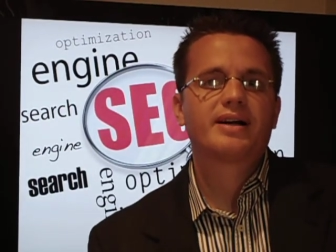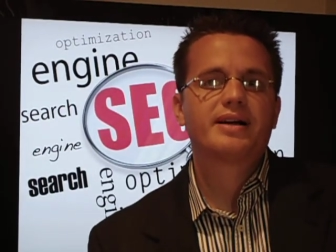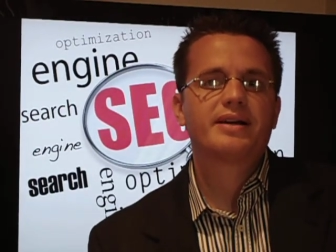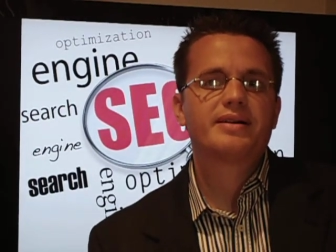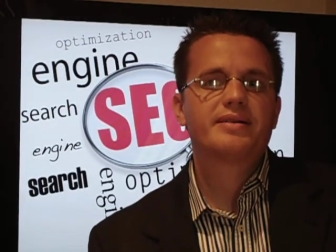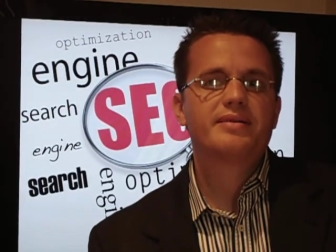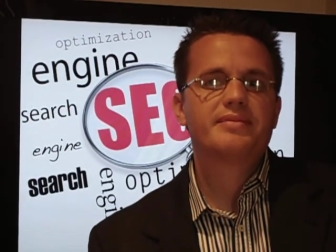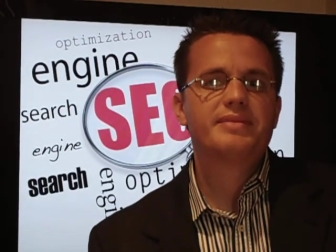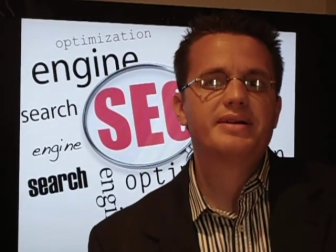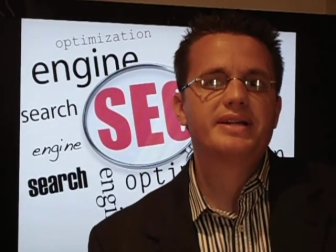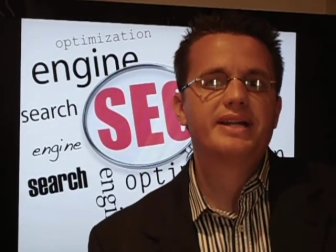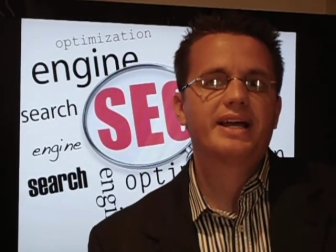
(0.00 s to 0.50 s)

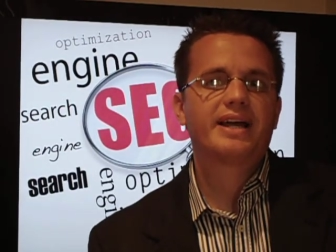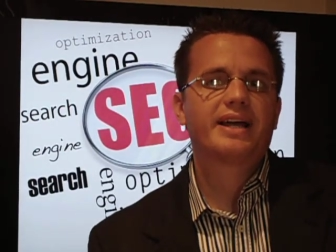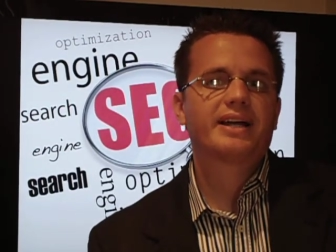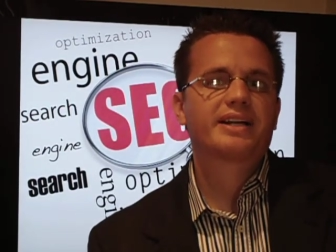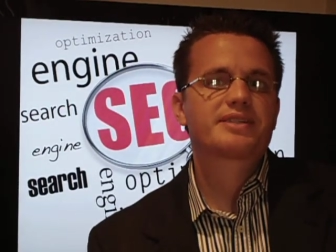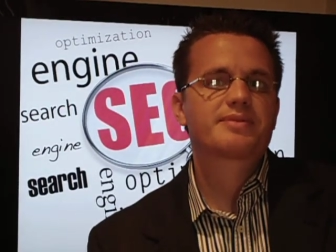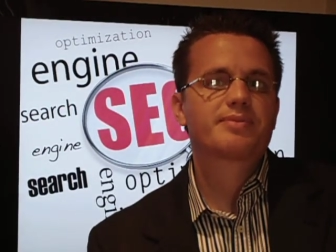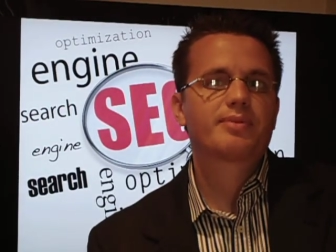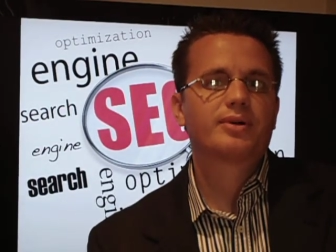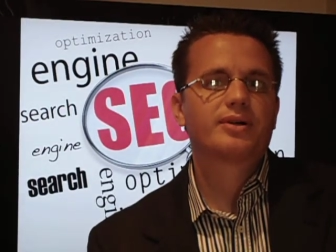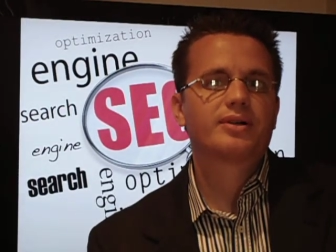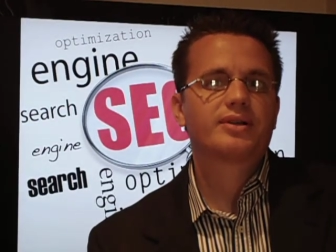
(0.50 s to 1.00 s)
I am an
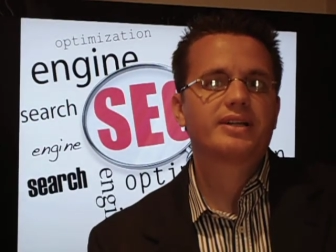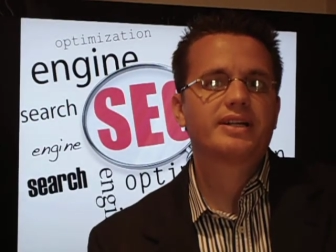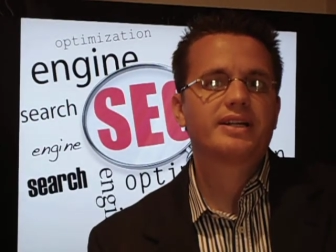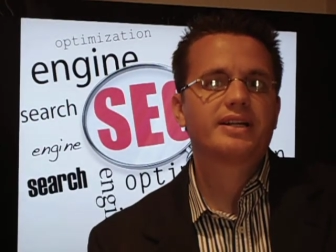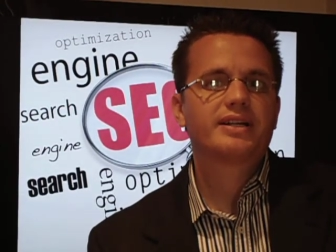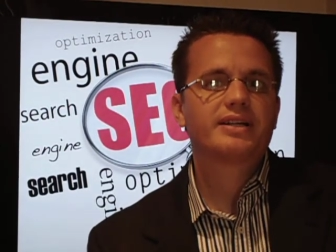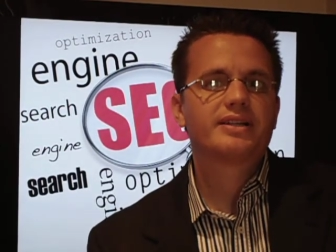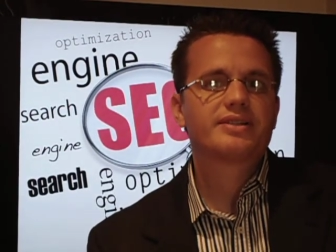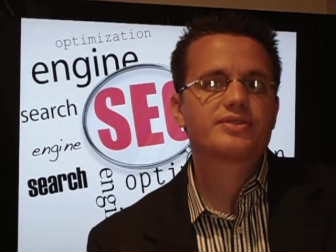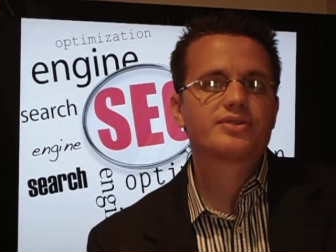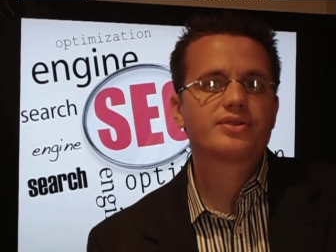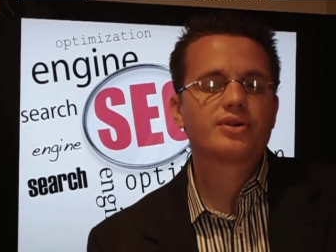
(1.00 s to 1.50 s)
expert
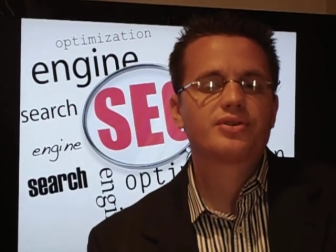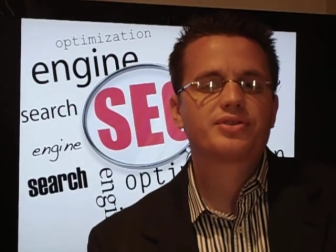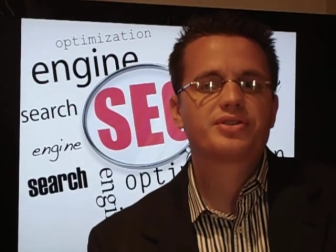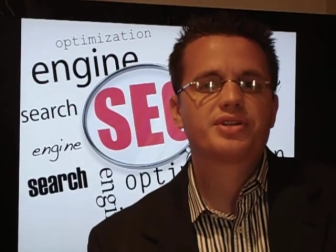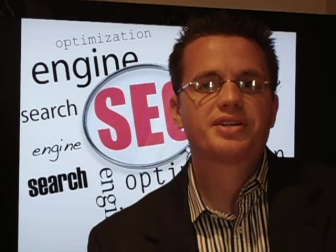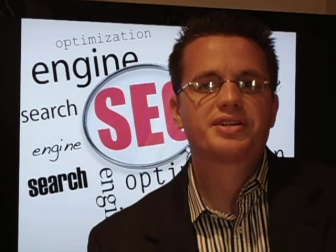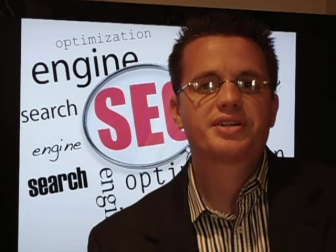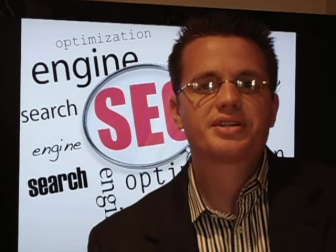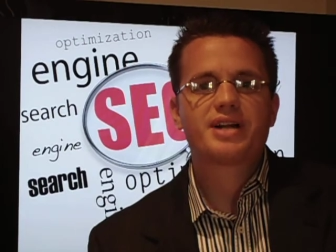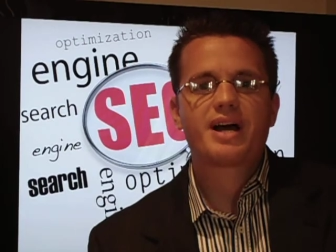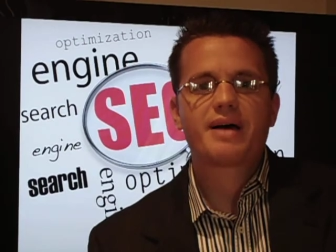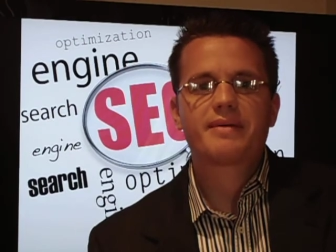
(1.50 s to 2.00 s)
in search
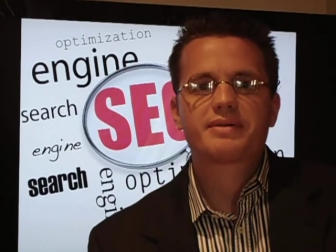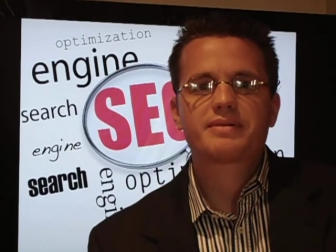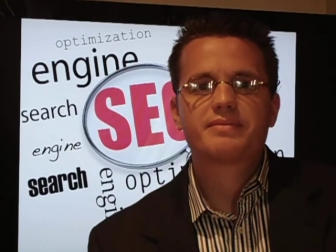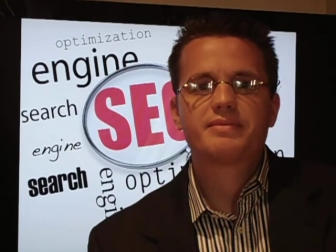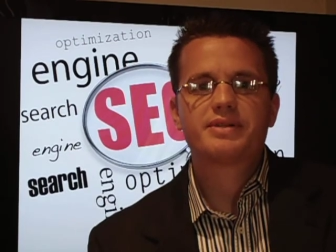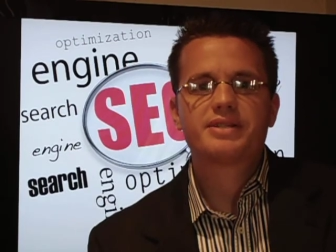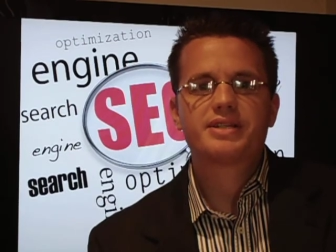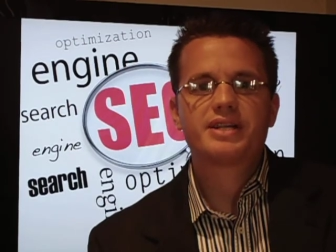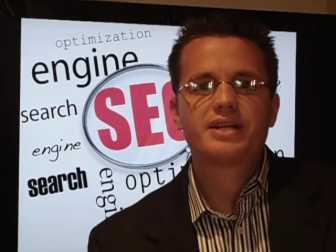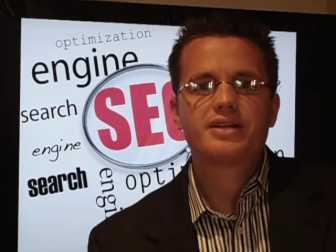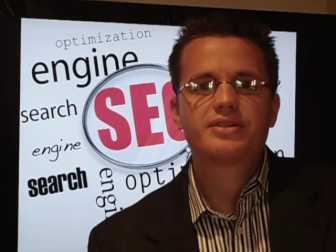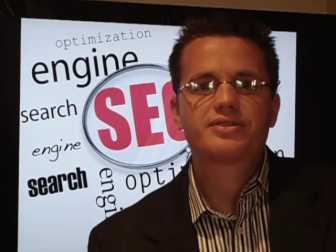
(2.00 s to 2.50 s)
engine
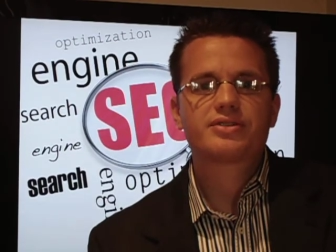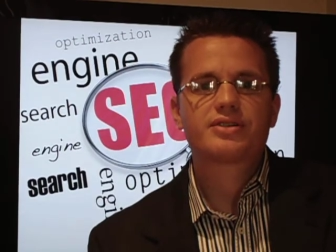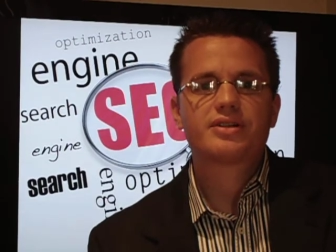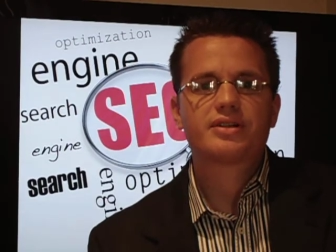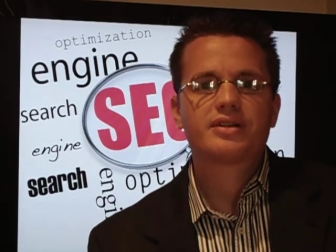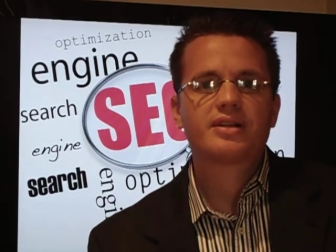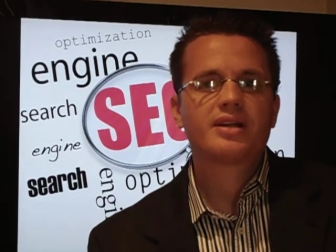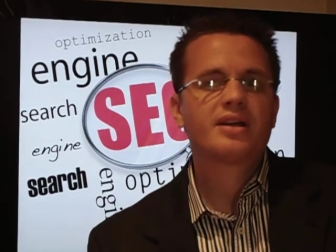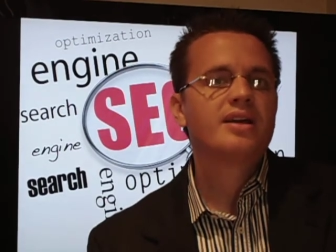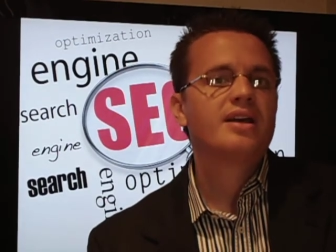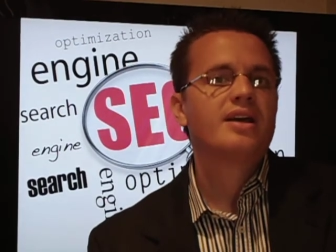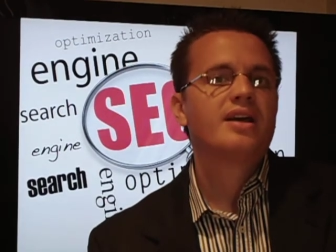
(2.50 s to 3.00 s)
optimization.